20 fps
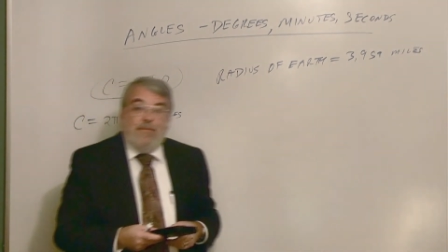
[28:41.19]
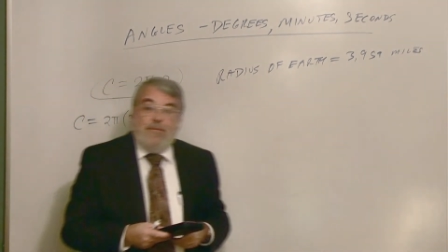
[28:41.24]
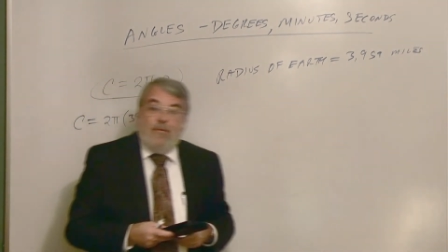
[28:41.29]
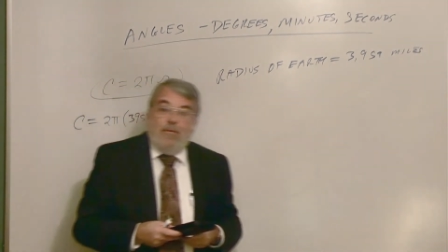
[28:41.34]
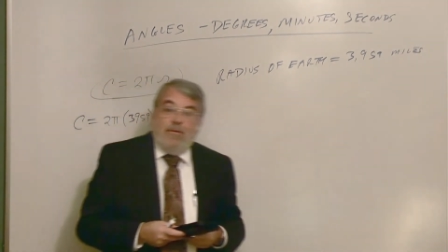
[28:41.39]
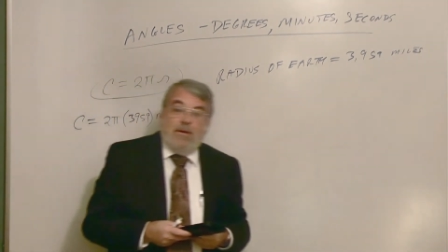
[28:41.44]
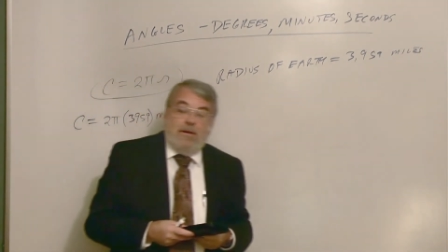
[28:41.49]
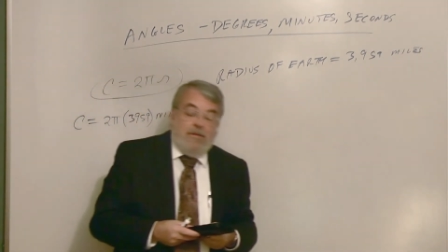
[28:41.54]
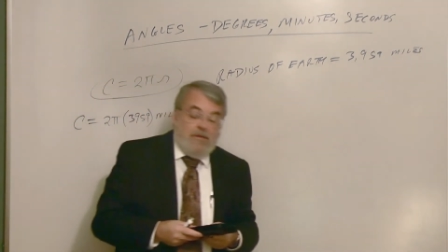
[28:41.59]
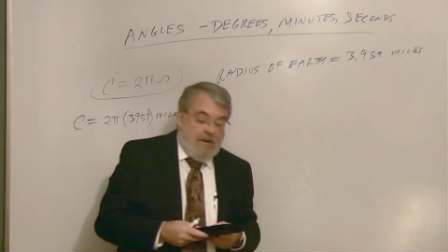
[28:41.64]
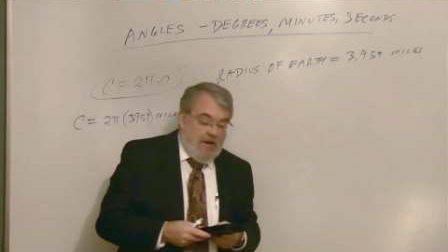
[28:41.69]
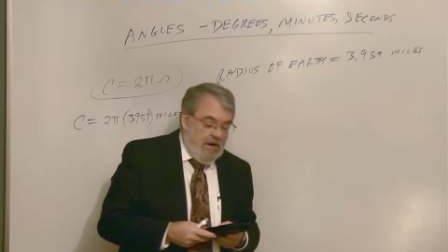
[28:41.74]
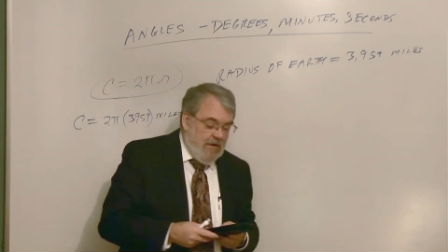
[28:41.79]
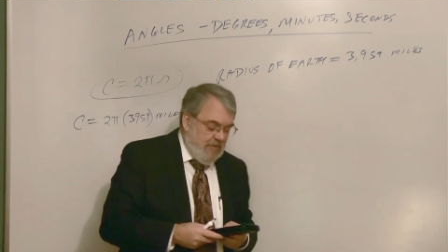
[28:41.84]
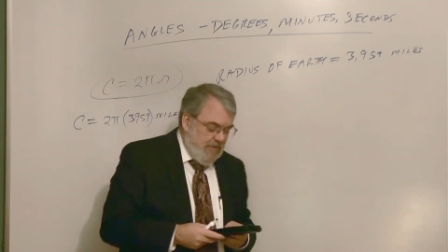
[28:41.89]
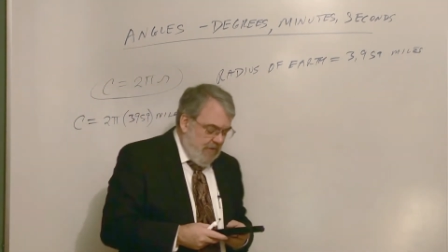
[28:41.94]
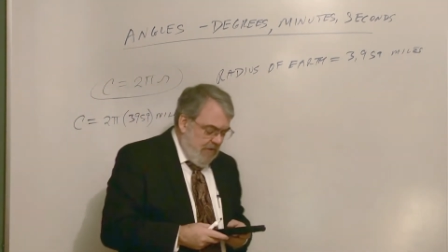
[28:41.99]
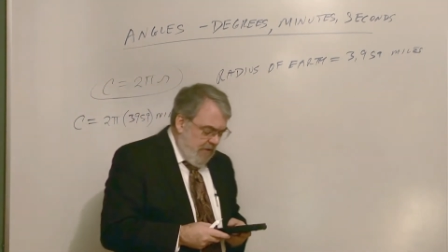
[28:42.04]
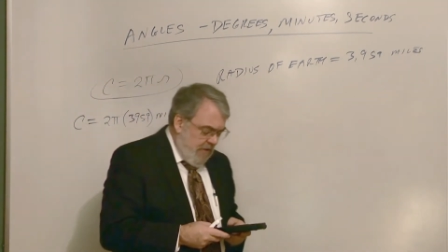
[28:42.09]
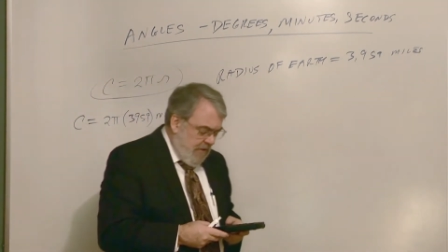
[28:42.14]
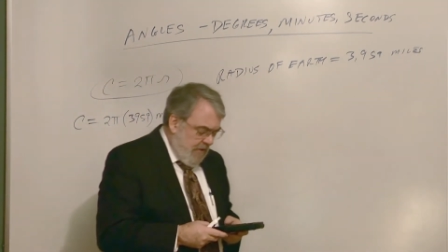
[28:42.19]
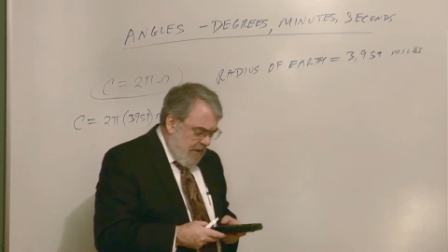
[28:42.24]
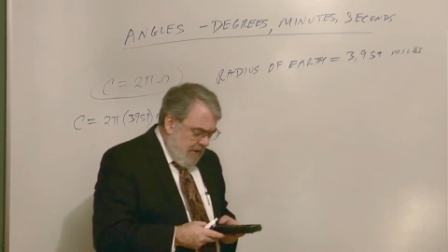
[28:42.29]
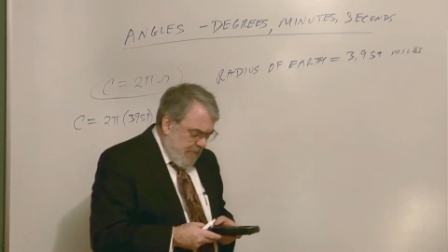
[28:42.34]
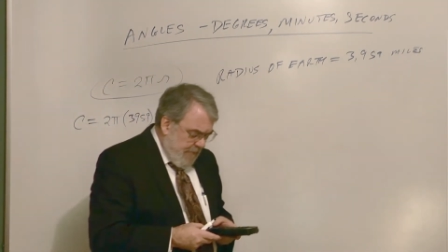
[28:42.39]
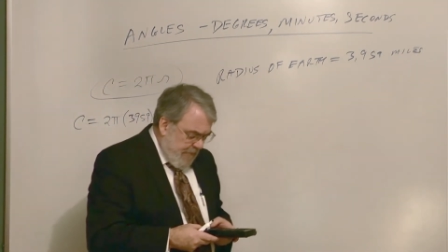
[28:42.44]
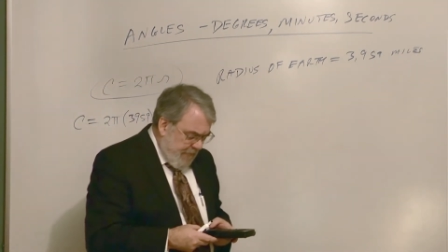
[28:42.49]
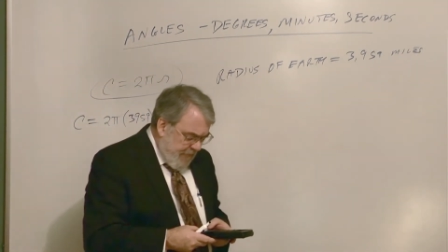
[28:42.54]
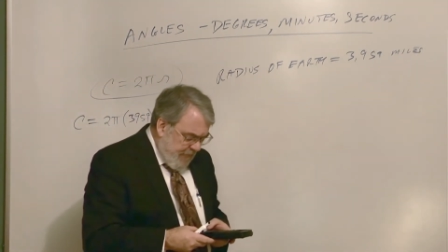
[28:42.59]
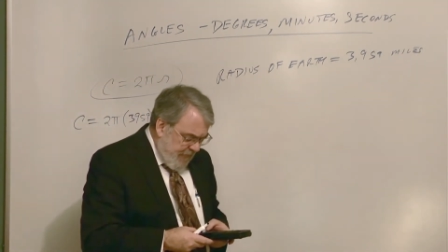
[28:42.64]
40,000
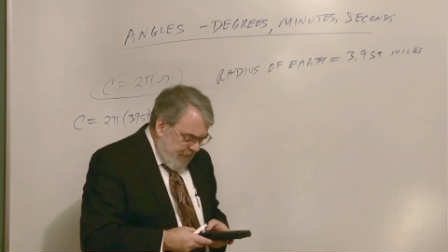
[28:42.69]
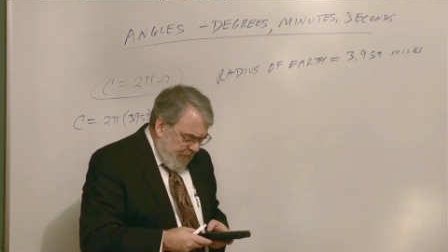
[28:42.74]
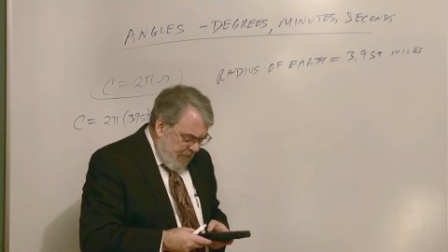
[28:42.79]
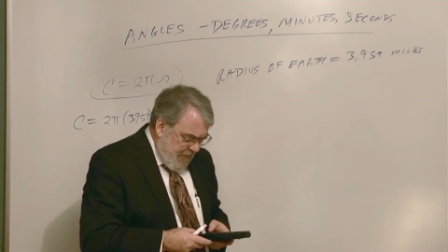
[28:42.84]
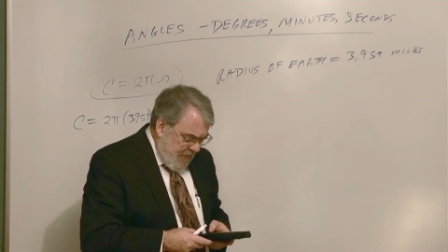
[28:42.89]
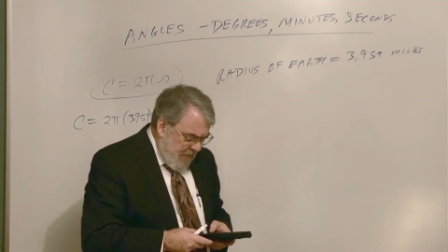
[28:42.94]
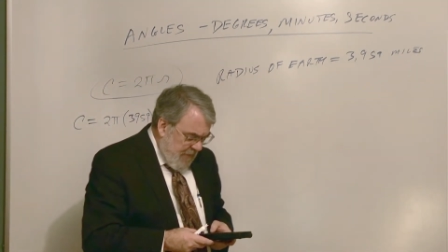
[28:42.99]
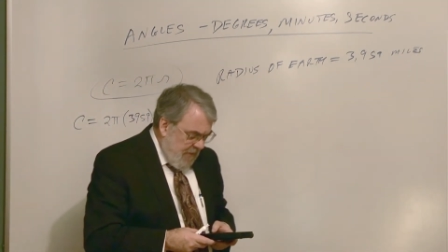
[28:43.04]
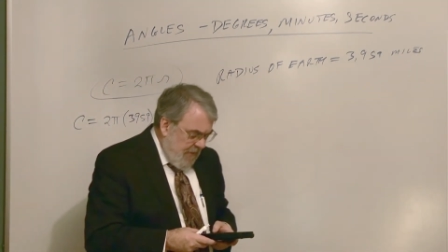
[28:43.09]
kilometers.